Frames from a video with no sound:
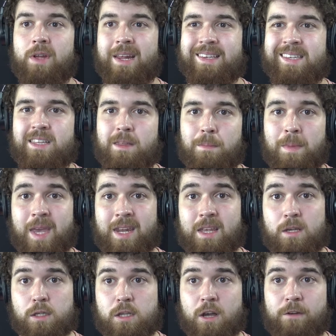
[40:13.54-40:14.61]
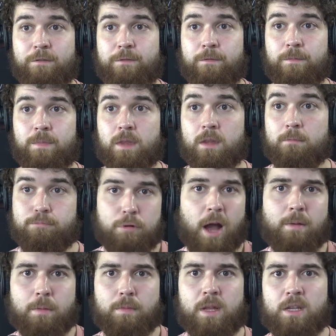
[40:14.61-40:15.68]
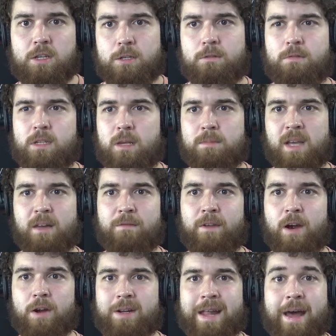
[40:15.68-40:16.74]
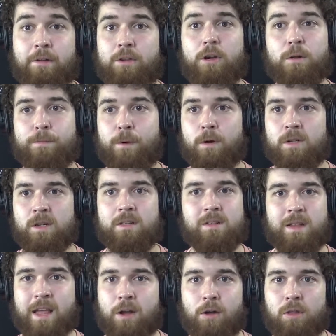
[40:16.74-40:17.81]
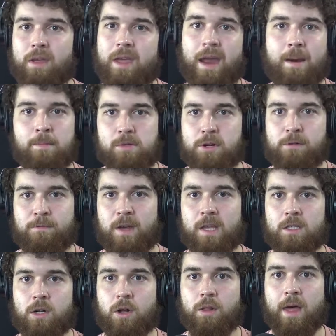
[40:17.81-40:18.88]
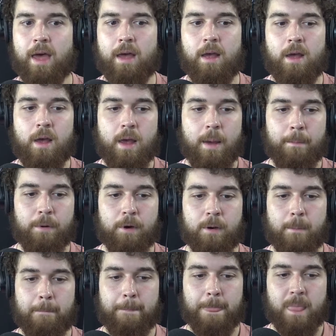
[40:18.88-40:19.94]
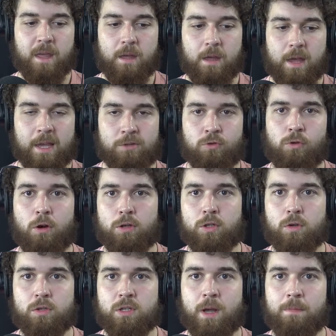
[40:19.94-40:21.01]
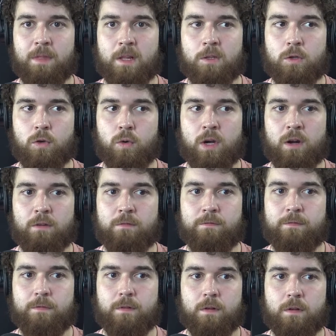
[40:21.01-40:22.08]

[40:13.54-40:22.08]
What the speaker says: it, is it the media stuff? Probably. She seems like a very down-to-earth person, doesn't like all the cameras in her face and all that. But is there also something to it of